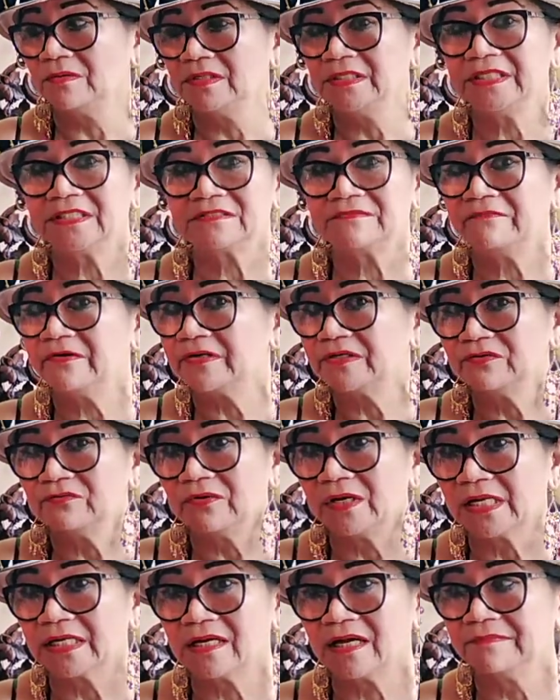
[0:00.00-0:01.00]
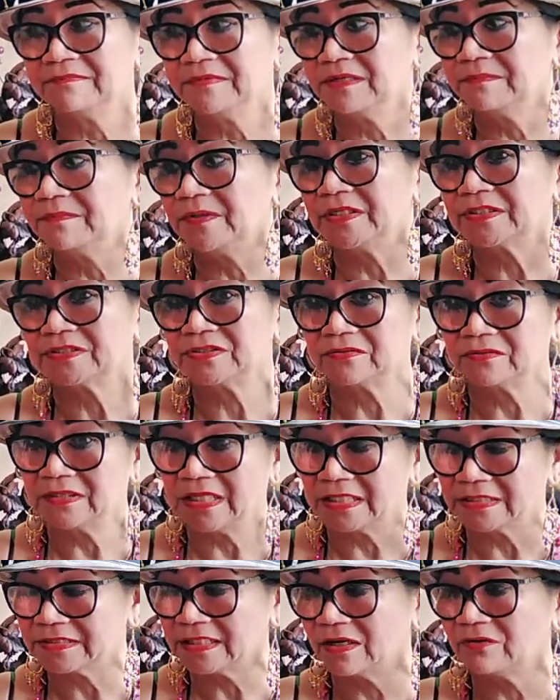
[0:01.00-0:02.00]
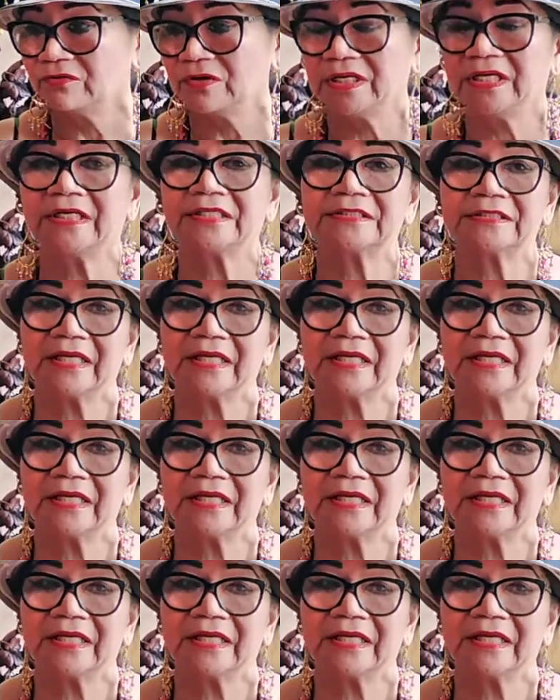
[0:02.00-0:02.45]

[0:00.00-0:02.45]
He's very welcoming person. That's how he is.